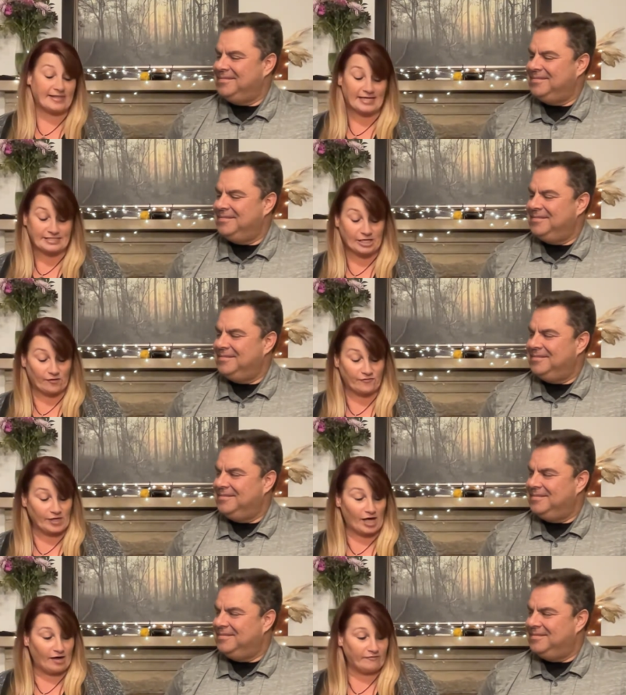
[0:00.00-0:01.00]
Speaker 1: that self
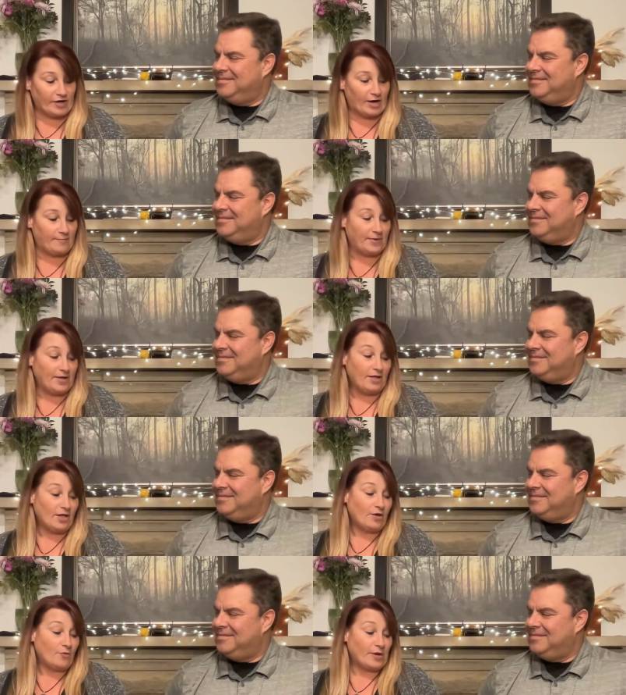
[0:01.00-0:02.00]
love. Um,
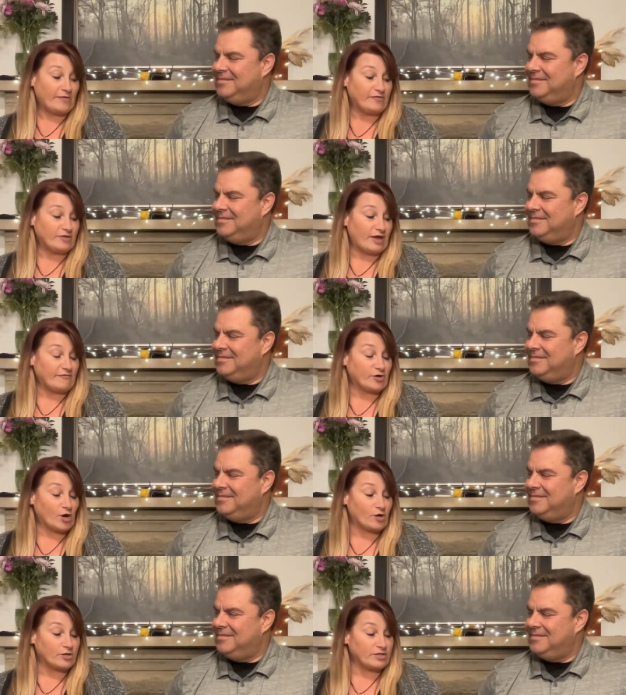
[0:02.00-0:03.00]
we have the love
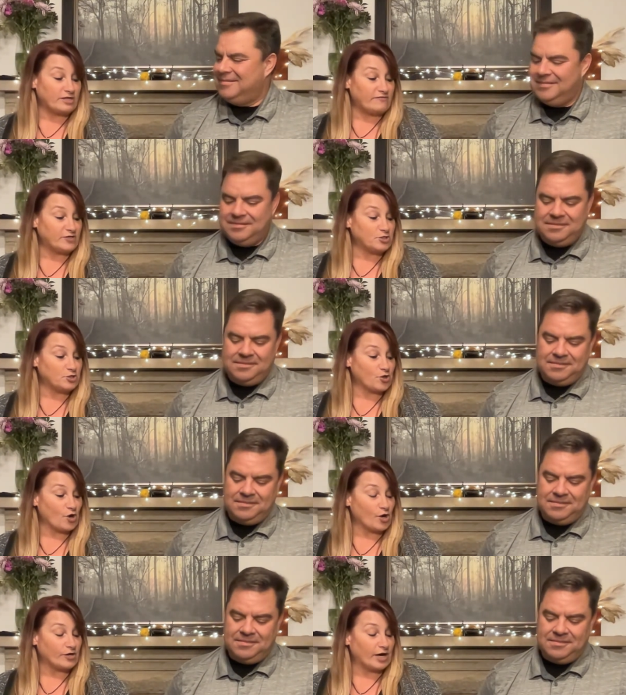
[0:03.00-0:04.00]
card and the adventure
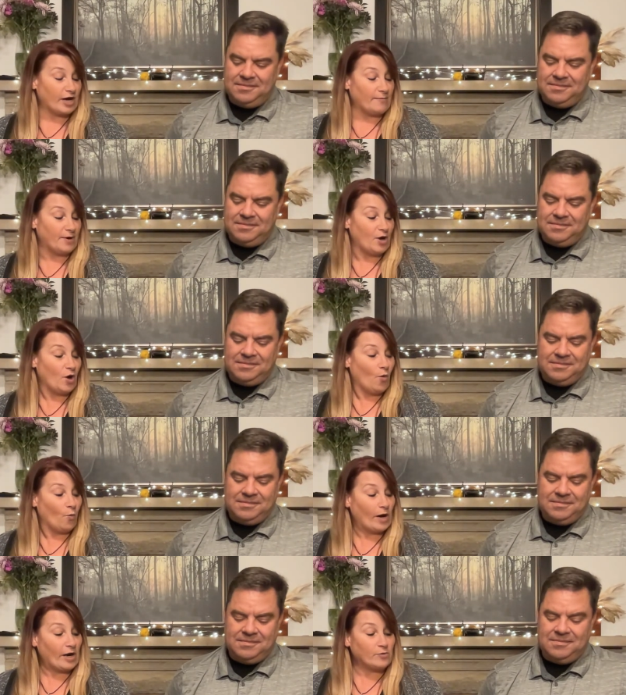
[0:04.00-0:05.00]
card. Um,
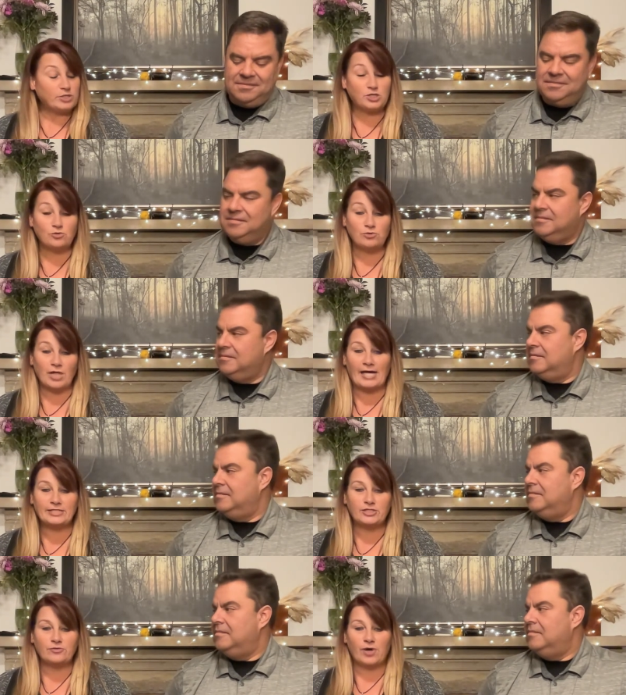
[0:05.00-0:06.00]
where would you
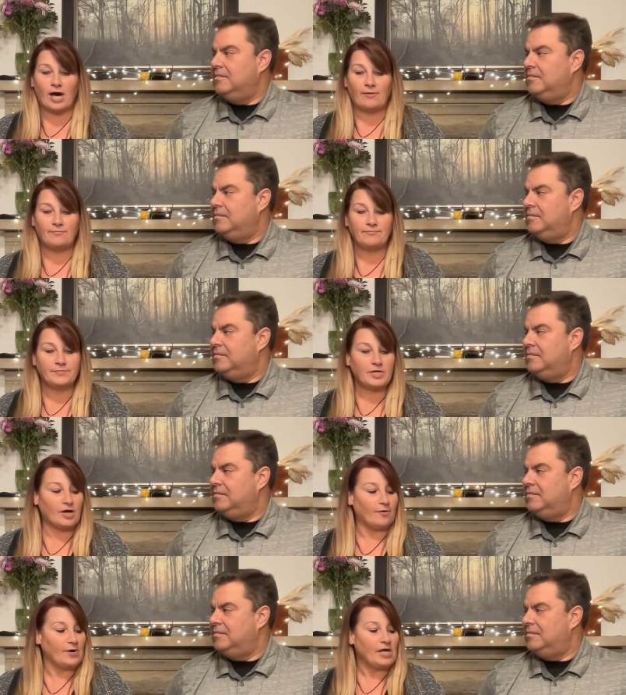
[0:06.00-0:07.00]
like to, um, you know,